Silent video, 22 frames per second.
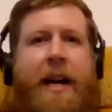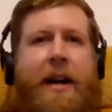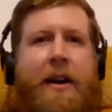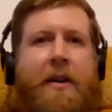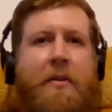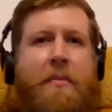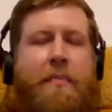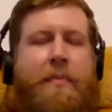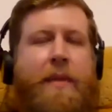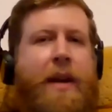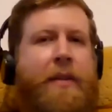
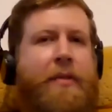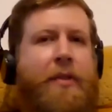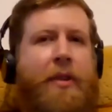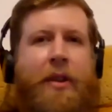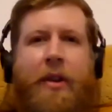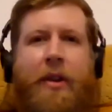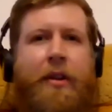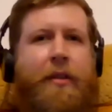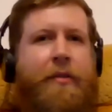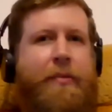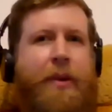um, there's a
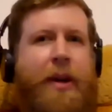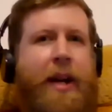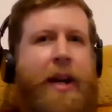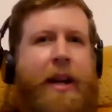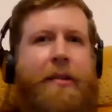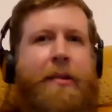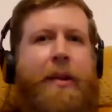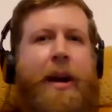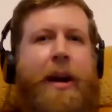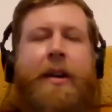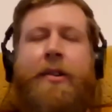lot of really
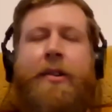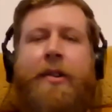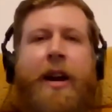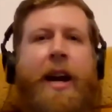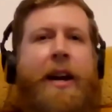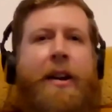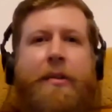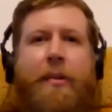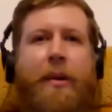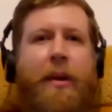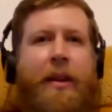great,
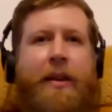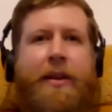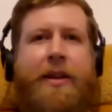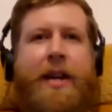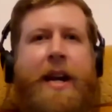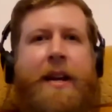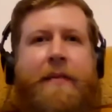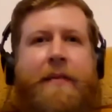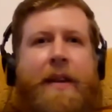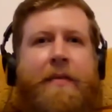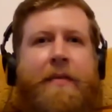great
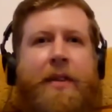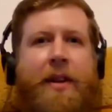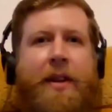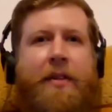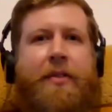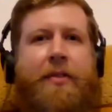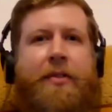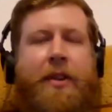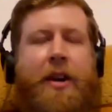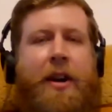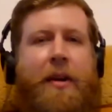qualitative
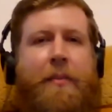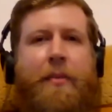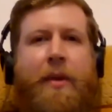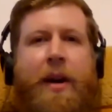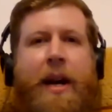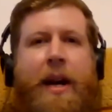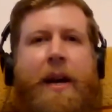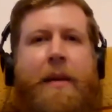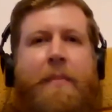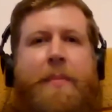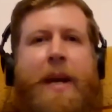evidence uh,
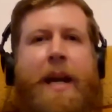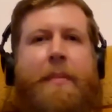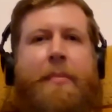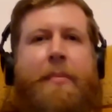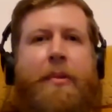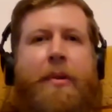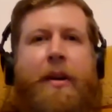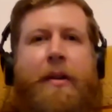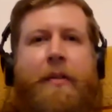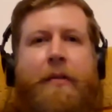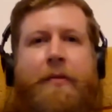where
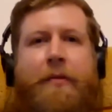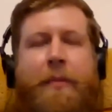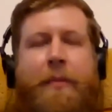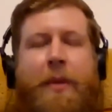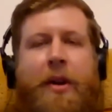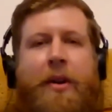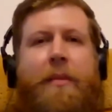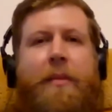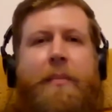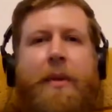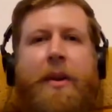people have,
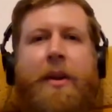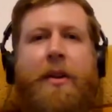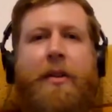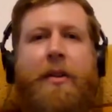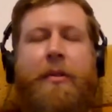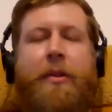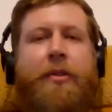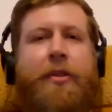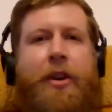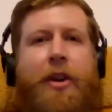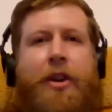you know,
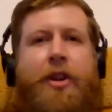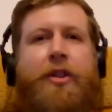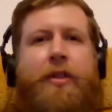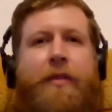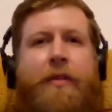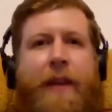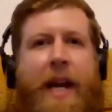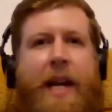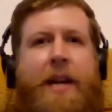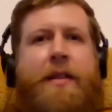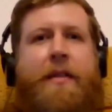researchers
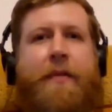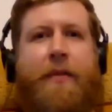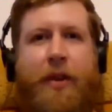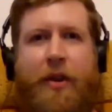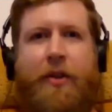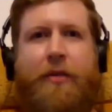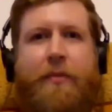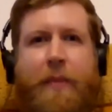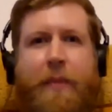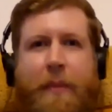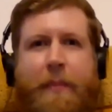have
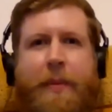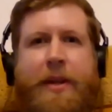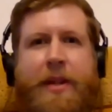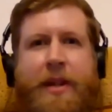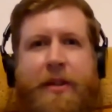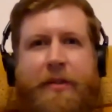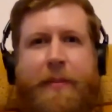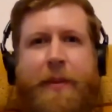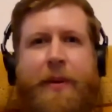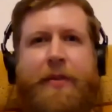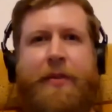interviewed the
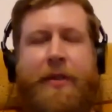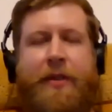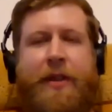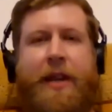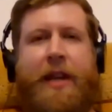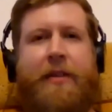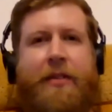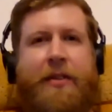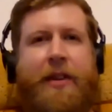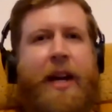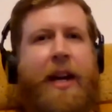participants in
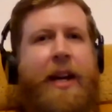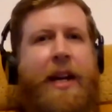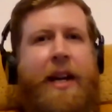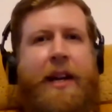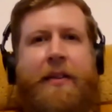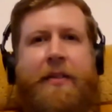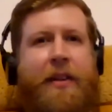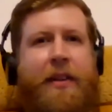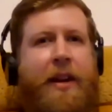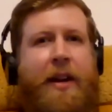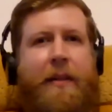these
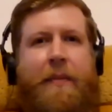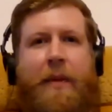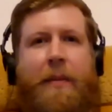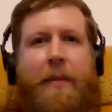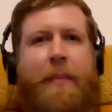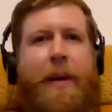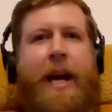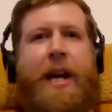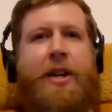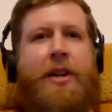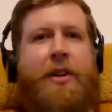studies, uh, the
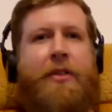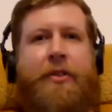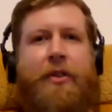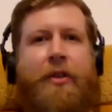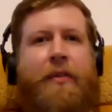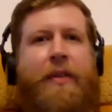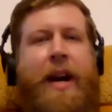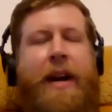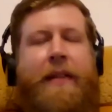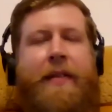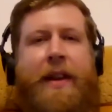patients who
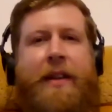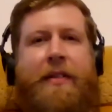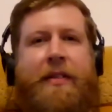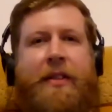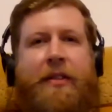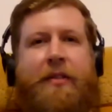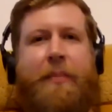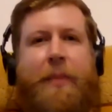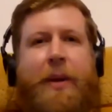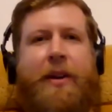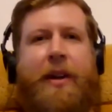have had these
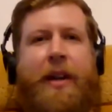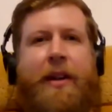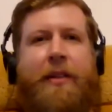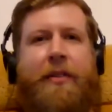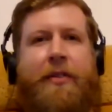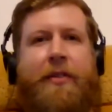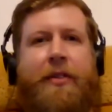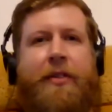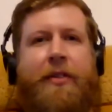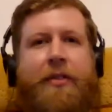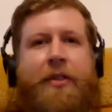
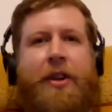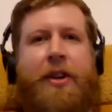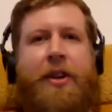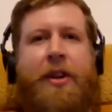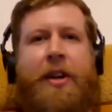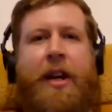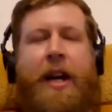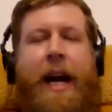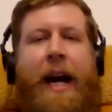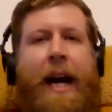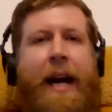experiences,
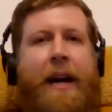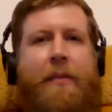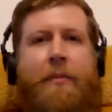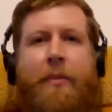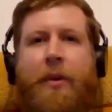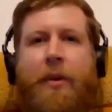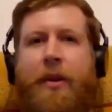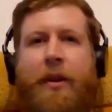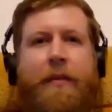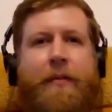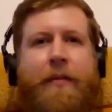and
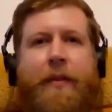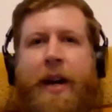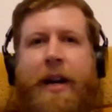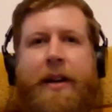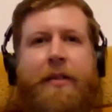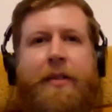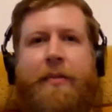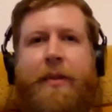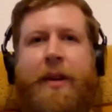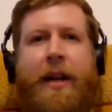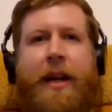what you
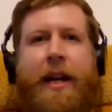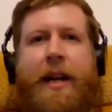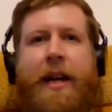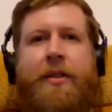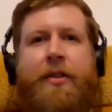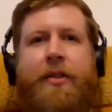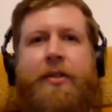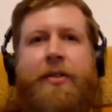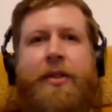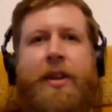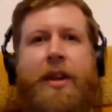find is really
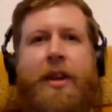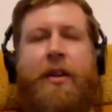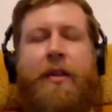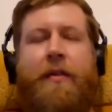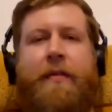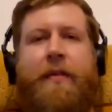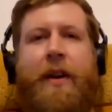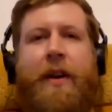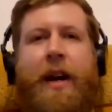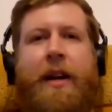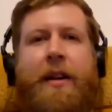interesting. You
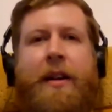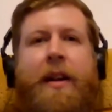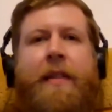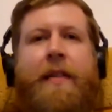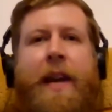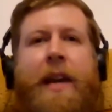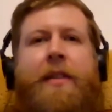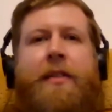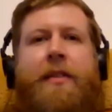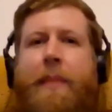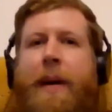find,
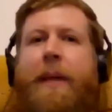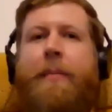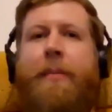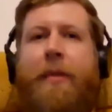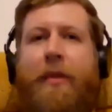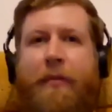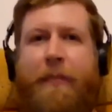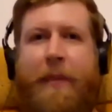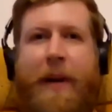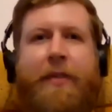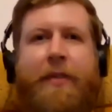and these are
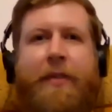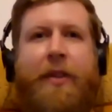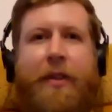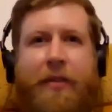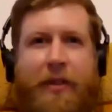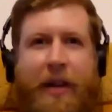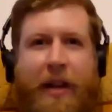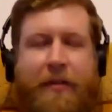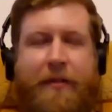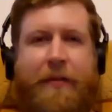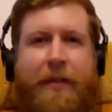people who've been
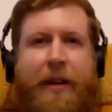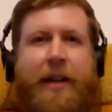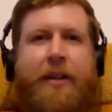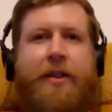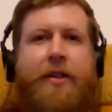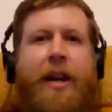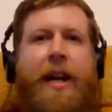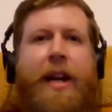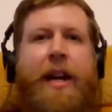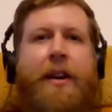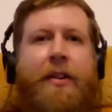successfully
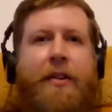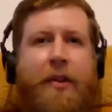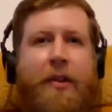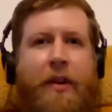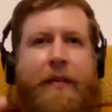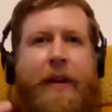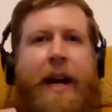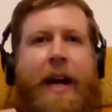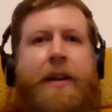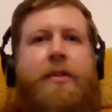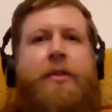treated who
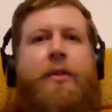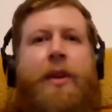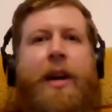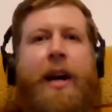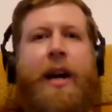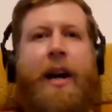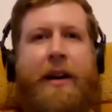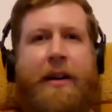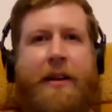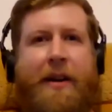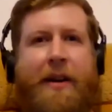have had good
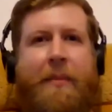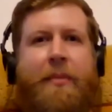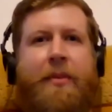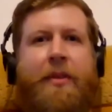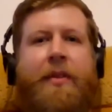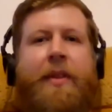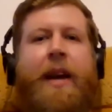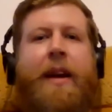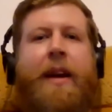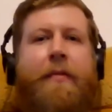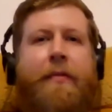outcomes,
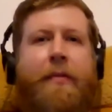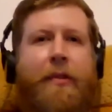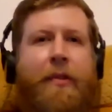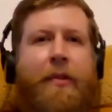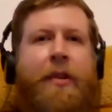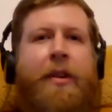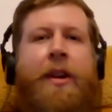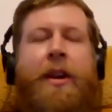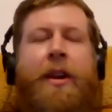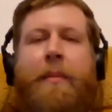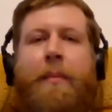and
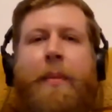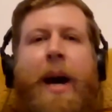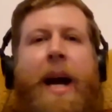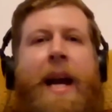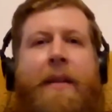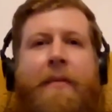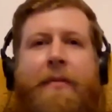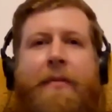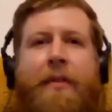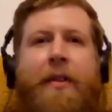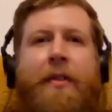therefore, by
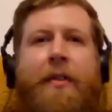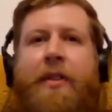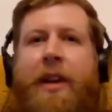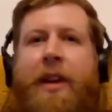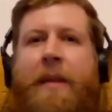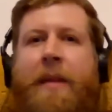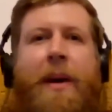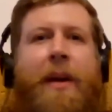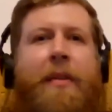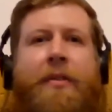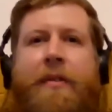inference,
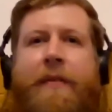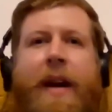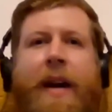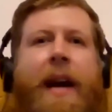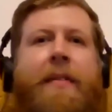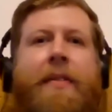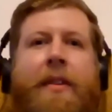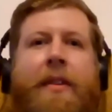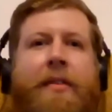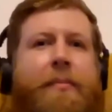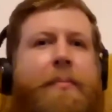they must have
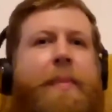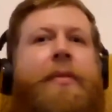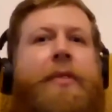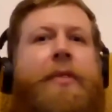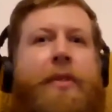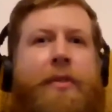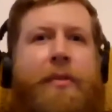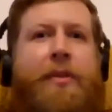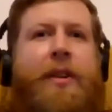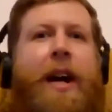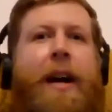had this
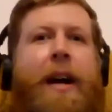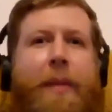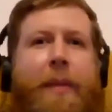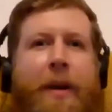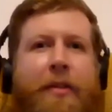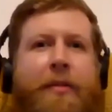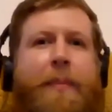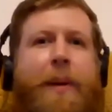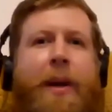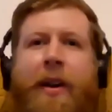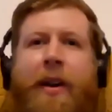mystical type
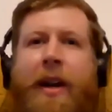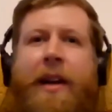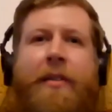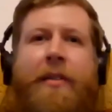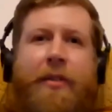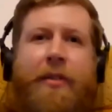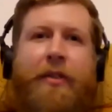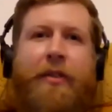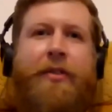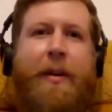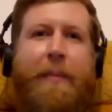
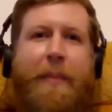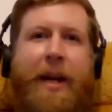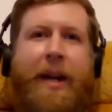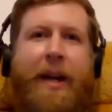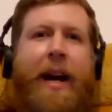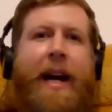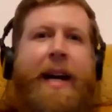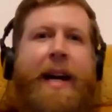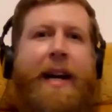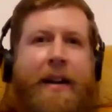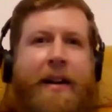experience or something
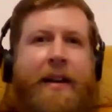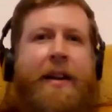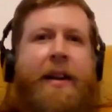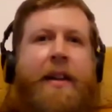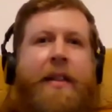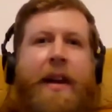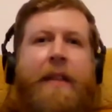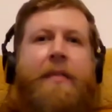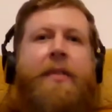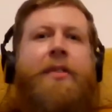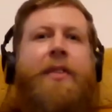like it.
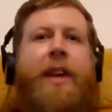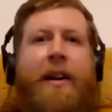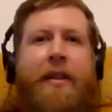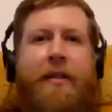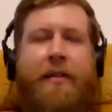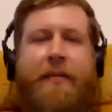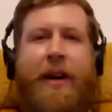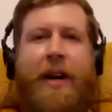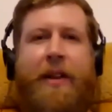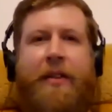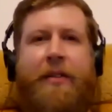They've
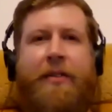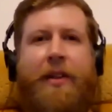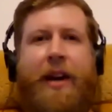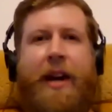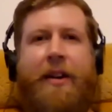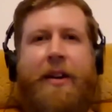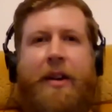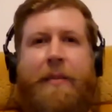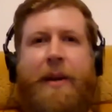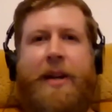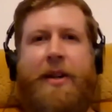satisfied the
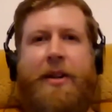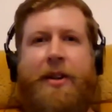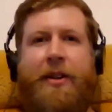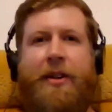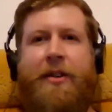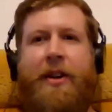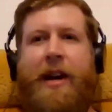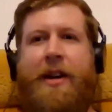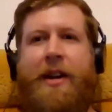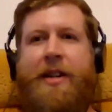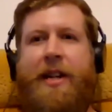
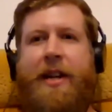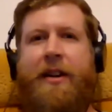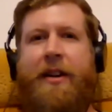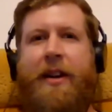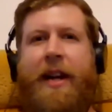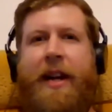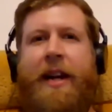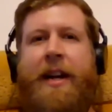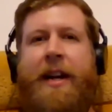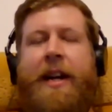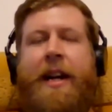psychometric
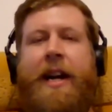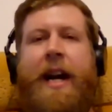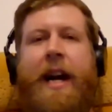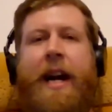criteria.